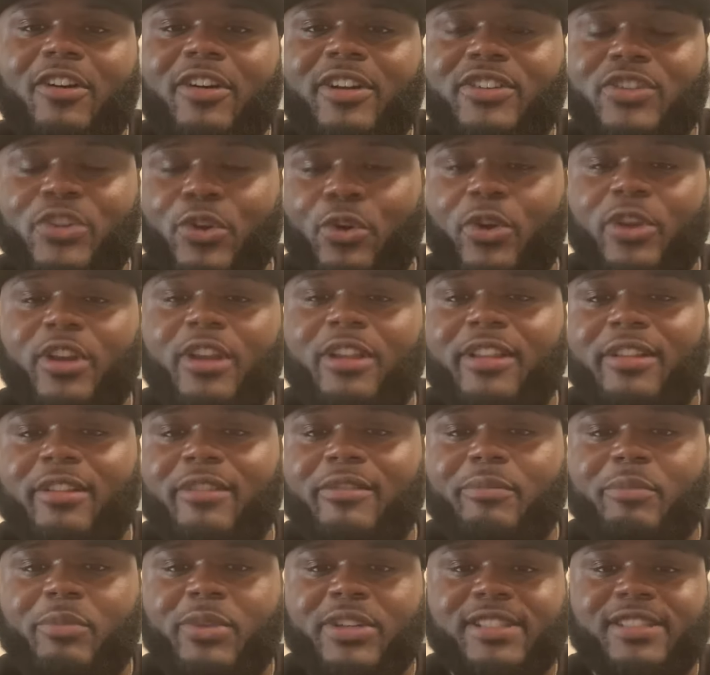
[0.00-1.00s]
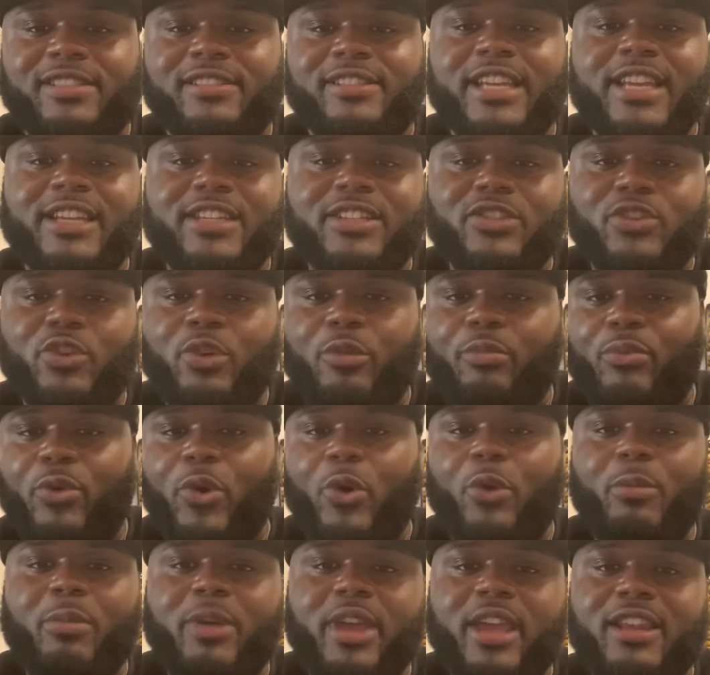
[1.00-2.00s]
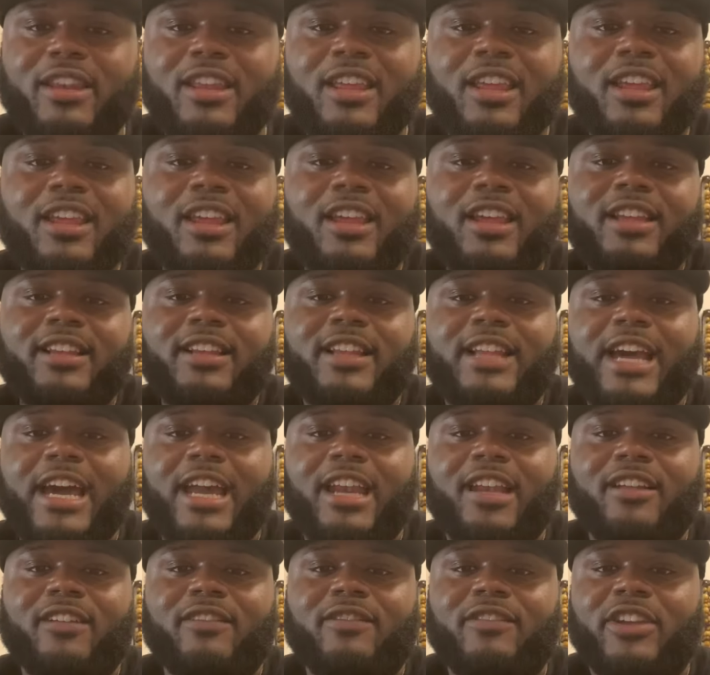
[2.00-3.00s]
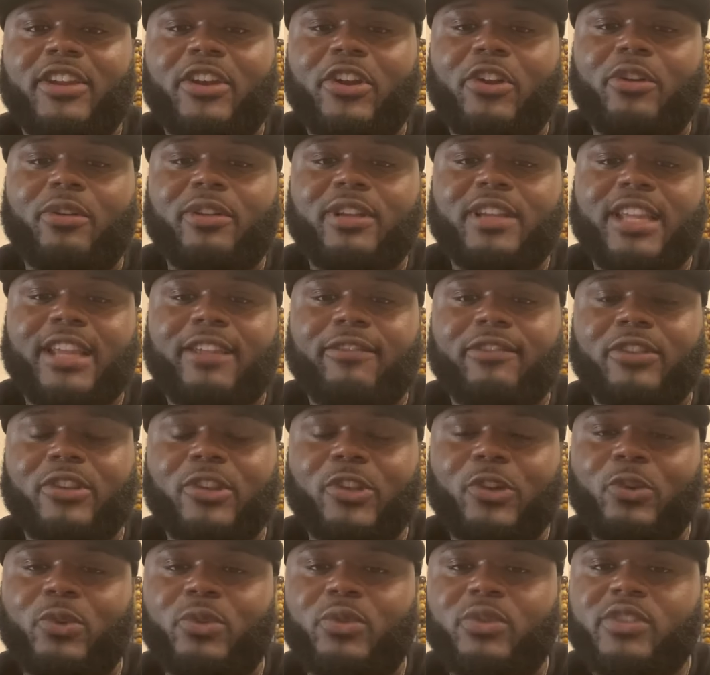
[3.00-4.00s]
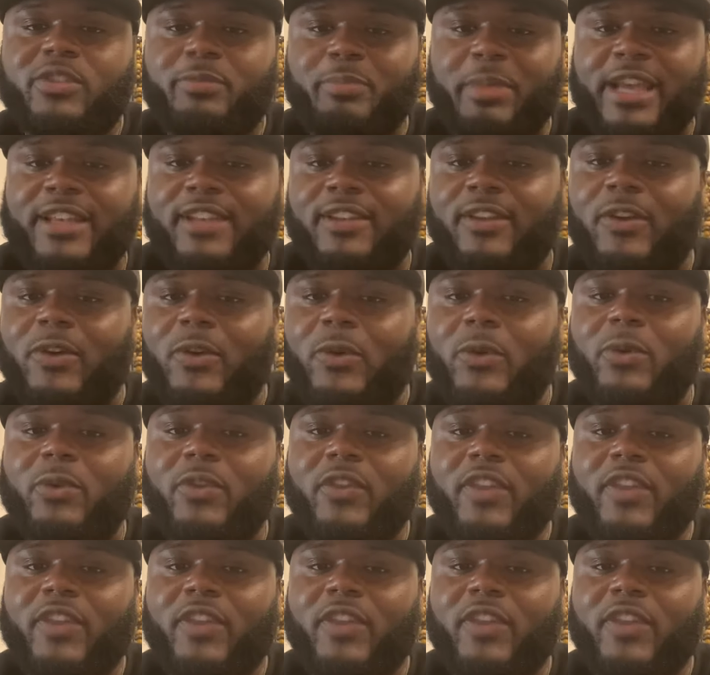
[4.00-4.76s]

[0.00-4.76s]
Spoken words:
during the presentation or probate to kind of, give a little spectacle,